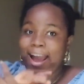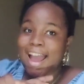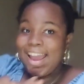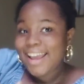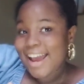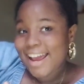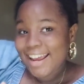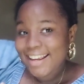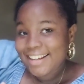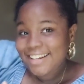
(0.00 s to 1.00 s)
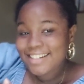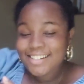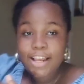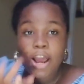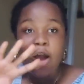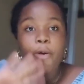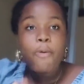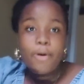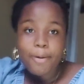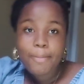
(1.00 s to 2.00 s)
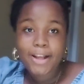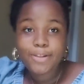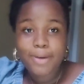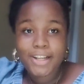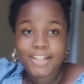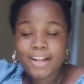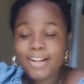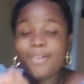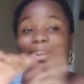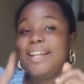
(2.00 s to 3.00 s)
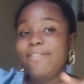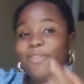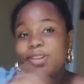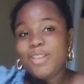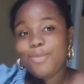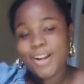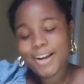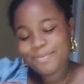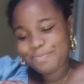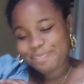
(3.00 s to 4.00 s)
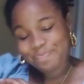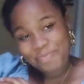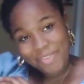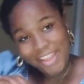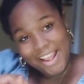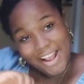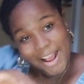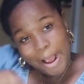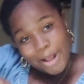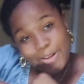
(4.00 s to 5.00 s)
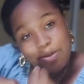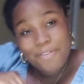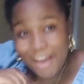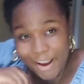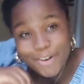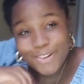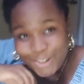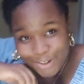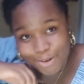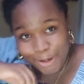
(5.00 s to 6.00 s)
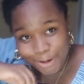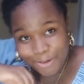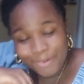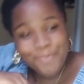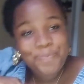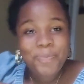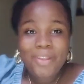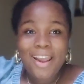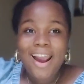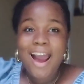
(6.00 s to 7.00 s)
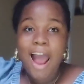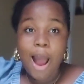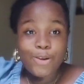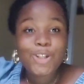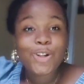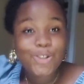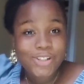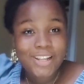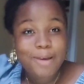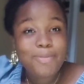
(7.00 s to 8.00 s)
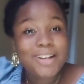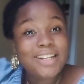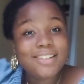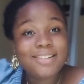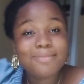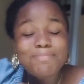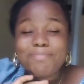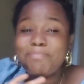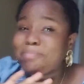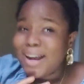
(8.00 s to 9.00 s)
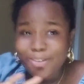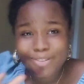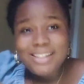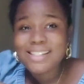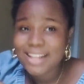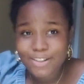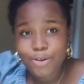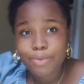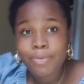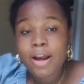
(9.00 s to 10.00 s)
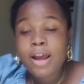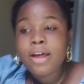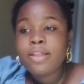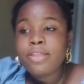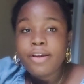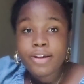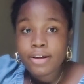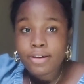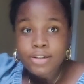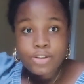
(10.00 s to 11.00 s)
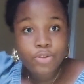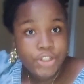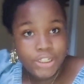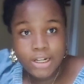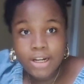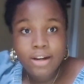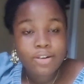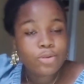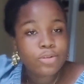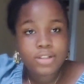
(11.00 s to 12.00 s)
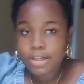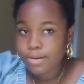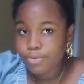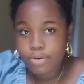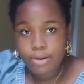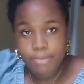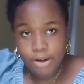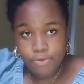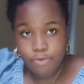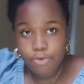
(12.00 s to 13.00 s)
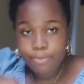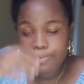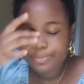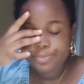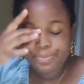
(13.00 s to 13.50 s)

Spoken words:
Hi guys, welcome back to my channel, Living With Me Now. So before I continue, I just want to say please, pardon this setup. There is no chair, no table in my room.